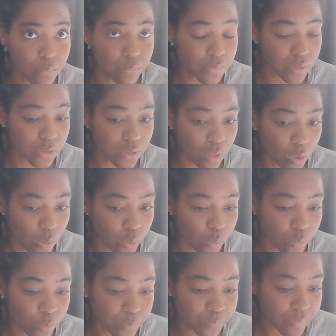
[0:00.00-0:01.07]

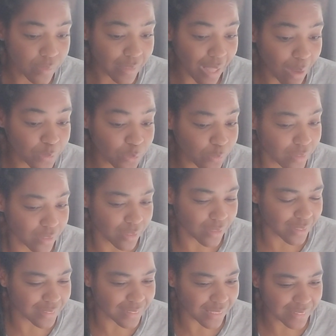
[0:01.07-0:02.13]
So that was one of the
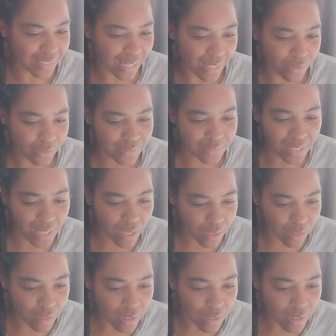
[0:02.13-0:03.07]
things that Tyler said.